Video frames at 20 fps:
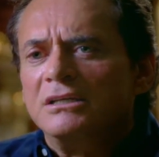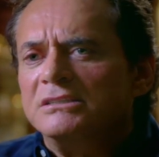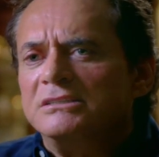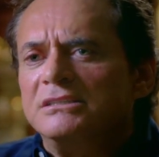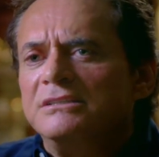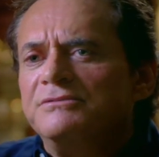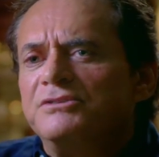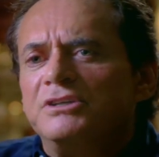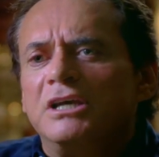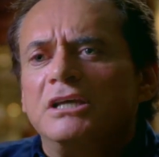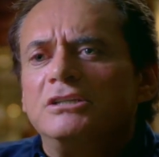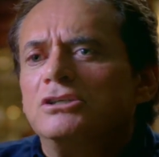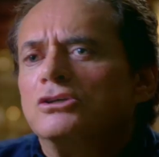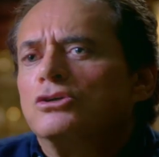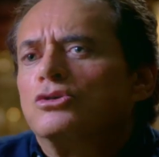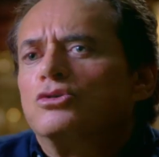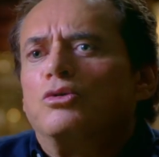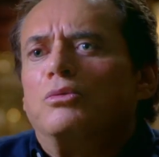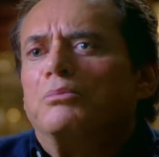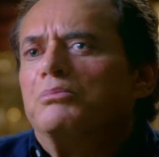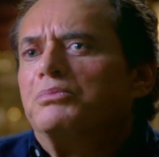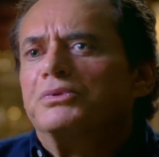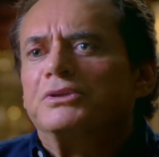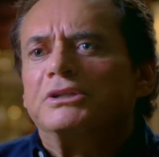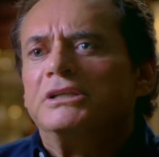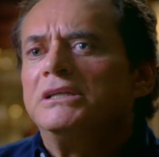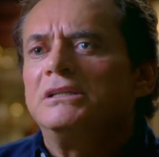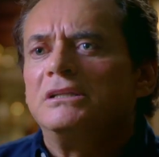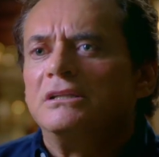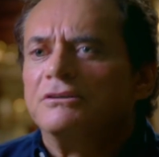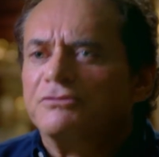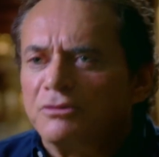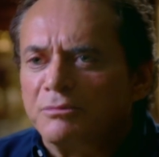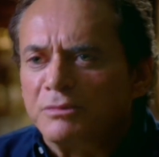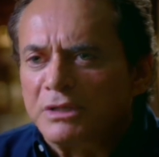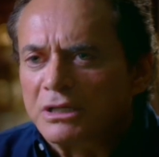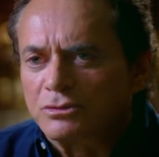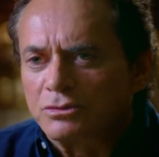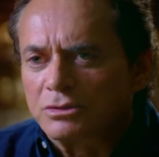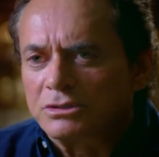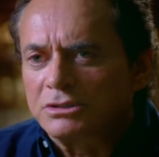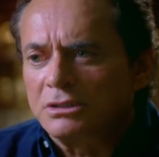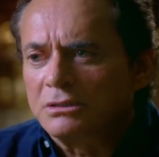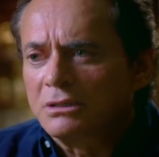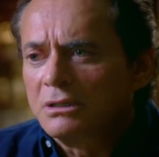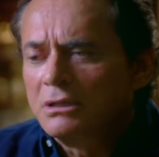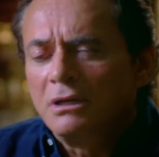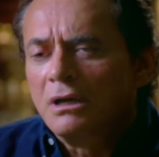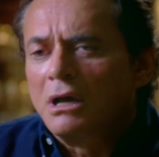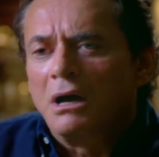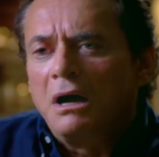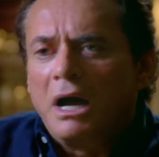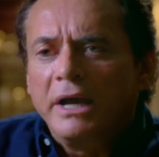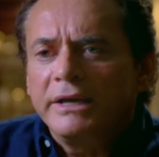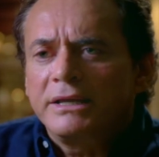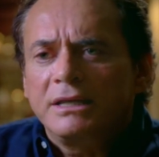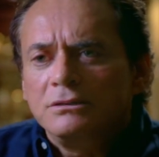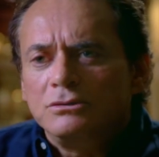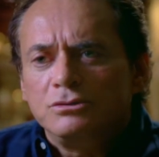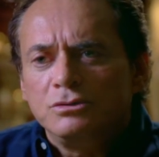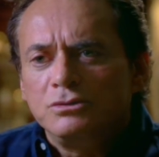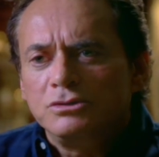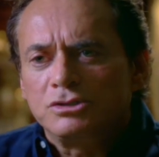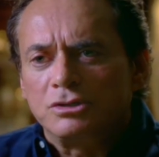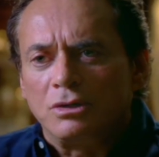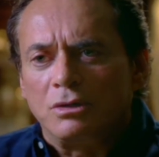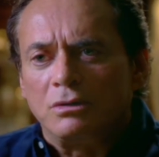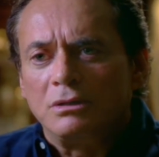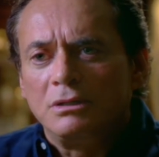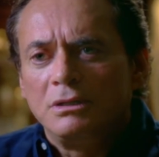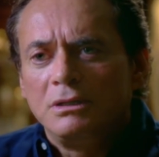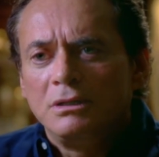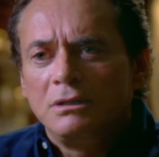deviating completely from that routine, I can do so.